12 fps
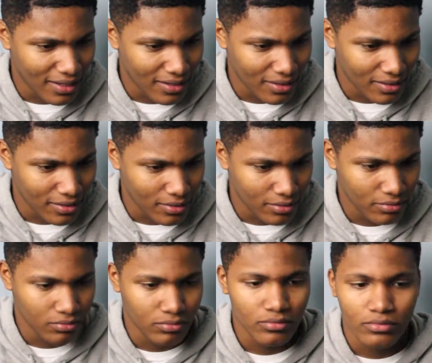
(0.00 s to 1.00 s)

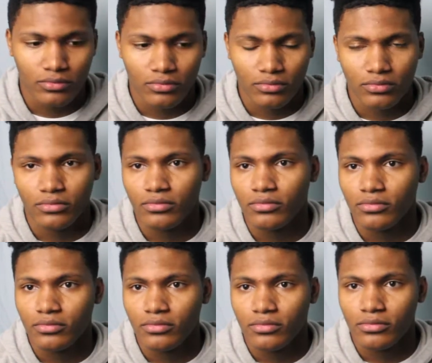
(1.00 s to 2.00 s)

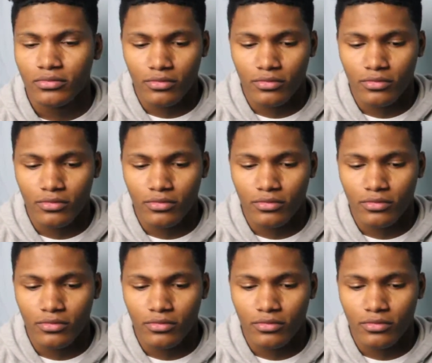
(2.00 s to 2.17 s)
[no speech]